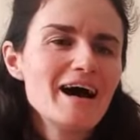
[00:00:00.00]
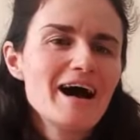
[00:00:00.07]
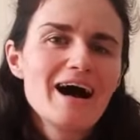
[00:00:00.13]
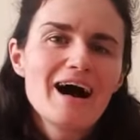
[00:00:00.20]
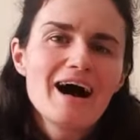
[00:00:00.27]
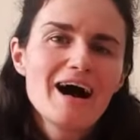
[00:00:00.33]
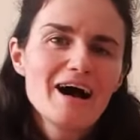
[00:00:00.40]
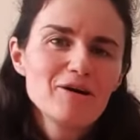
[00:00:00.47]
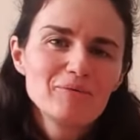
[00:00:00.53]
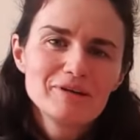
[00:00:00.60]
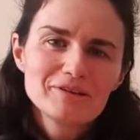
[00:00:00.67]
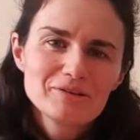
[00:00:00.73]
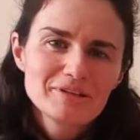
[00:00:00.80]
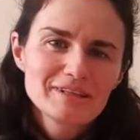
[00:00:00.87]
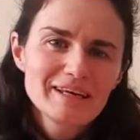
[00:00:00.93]
I want to
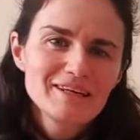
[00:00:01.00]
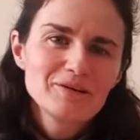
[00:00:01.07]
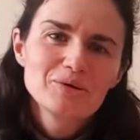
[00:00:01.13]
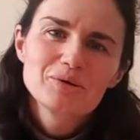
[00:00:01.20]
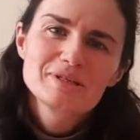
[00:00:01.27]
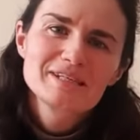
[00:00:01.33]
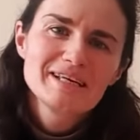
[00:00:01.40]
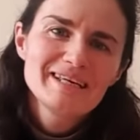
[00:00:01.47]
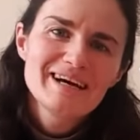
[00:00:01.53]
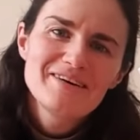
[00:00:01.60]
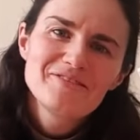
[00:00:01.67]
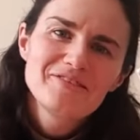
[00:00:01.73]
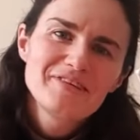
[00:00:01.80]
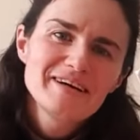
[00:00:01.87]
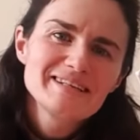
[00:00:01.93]
thank Yorkshire Yarn
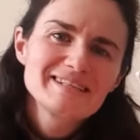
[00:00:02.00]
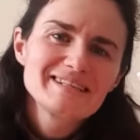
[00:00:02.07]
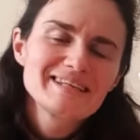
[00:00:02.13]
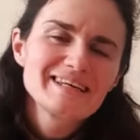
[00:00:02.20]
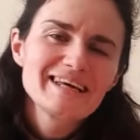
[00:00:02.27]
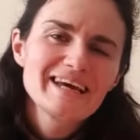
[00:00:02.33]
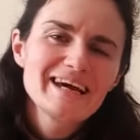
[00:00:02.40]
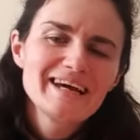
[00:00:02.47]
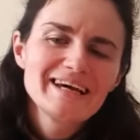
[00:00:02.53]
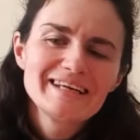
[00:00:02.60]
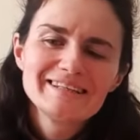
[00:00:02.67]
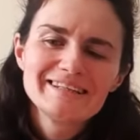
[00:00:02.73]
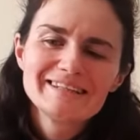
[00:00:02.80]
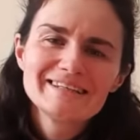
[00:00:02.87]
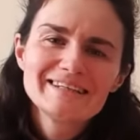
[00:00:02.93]
Fest
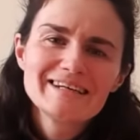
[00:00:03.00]
again,